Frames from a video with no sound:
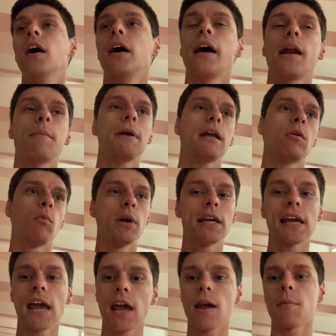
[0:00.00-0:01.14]
And I mean, we
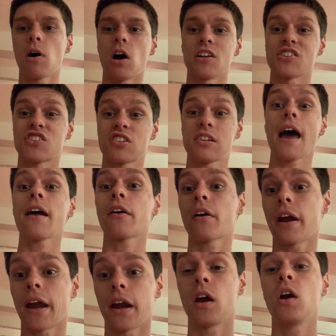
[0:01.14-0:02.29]
came on
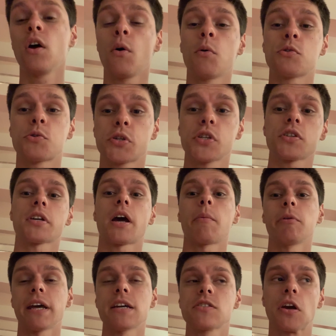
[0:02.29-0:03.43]
Saturday, which was just a couple
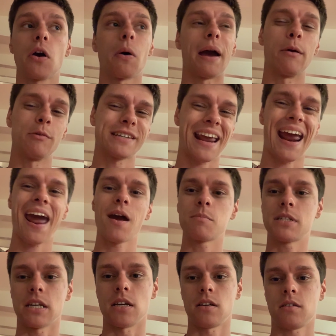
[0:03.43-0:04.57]
days ago, and it was
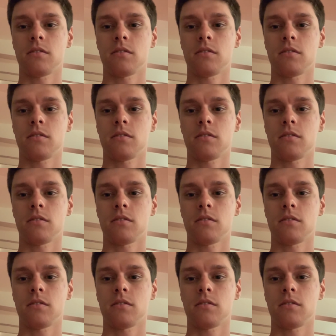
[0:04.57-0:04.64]
empty.